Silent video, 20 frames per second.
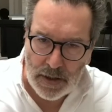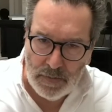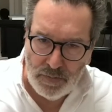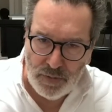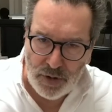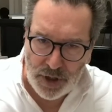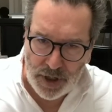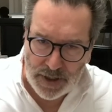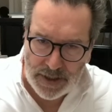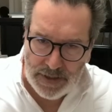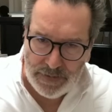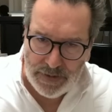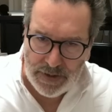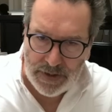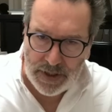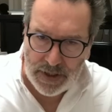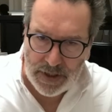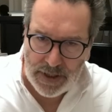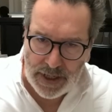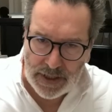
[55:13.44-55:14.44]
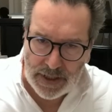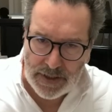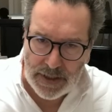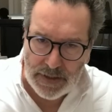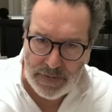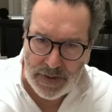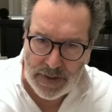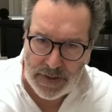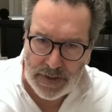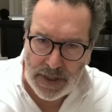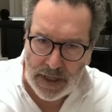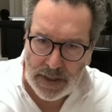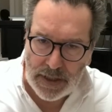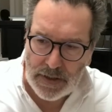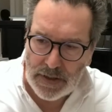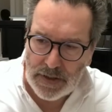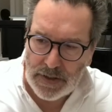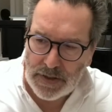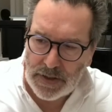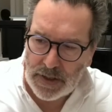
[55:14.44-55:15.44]
productivity and hence living
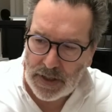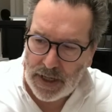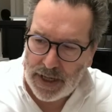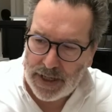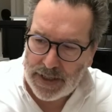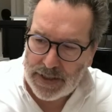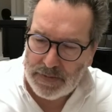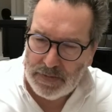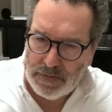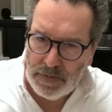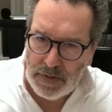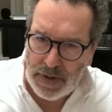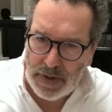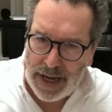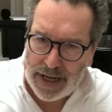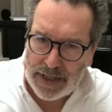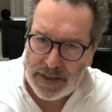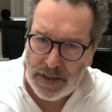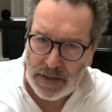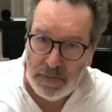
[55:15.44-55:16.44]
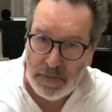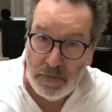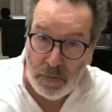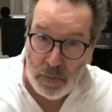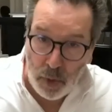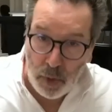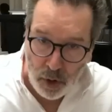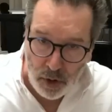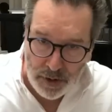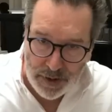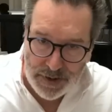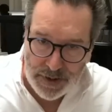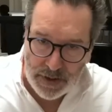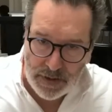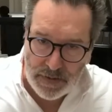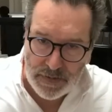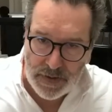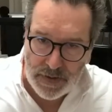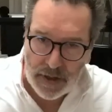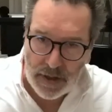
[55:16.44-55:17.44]
standards, has acted more
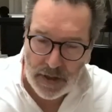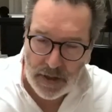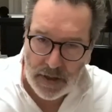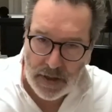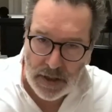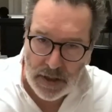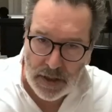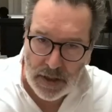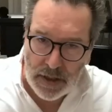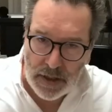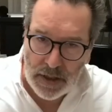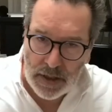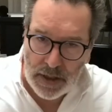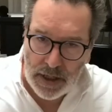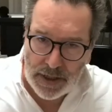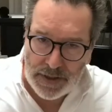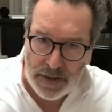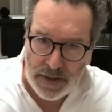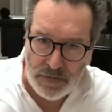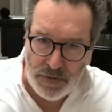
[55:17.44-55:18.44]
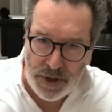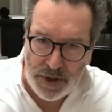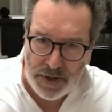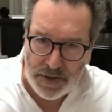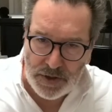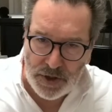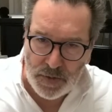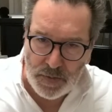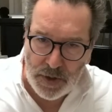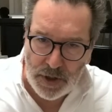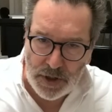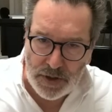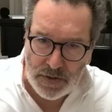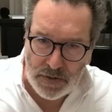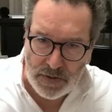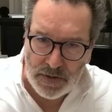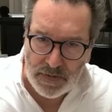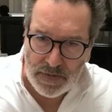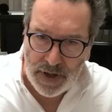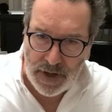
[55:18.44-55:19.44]
so far as a
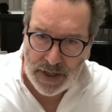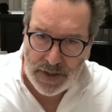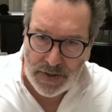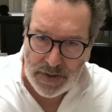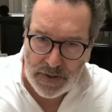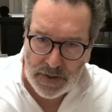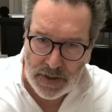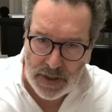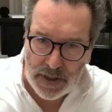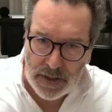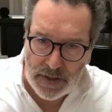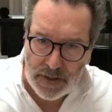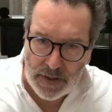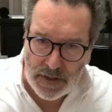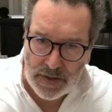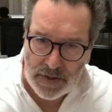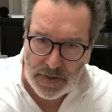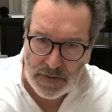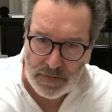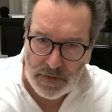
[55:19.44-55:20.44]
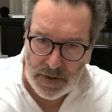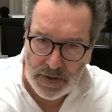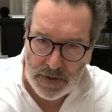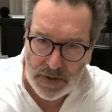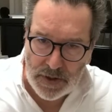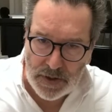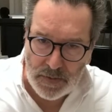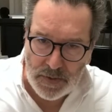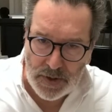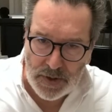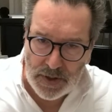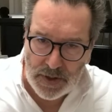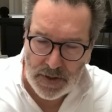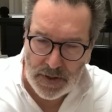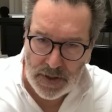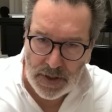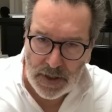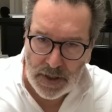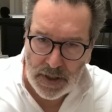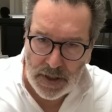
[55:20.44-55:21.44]
redistributional device. It has redistributed
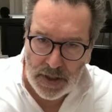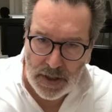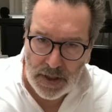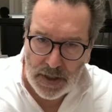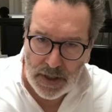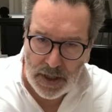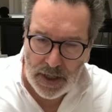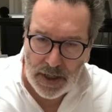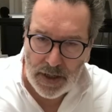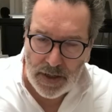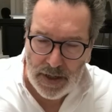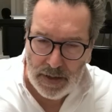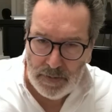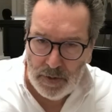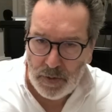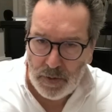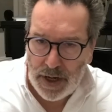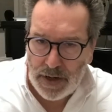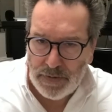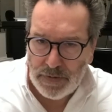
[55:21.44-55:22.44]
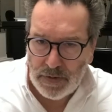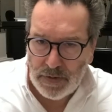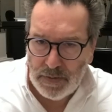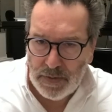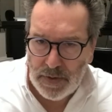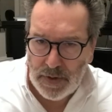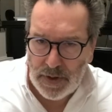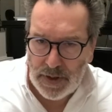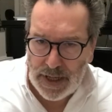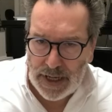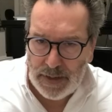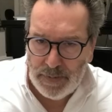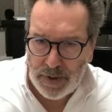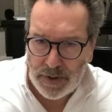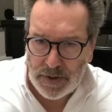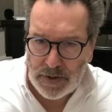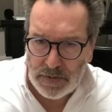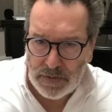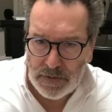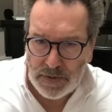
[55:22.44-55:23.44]
income away from labor
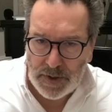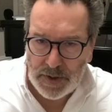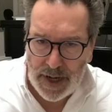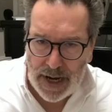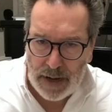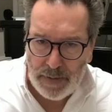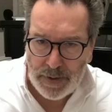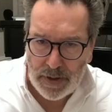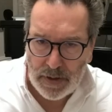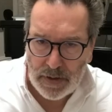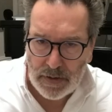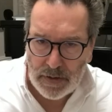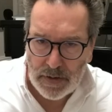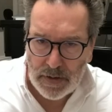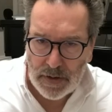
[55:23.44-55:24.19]
towards capital.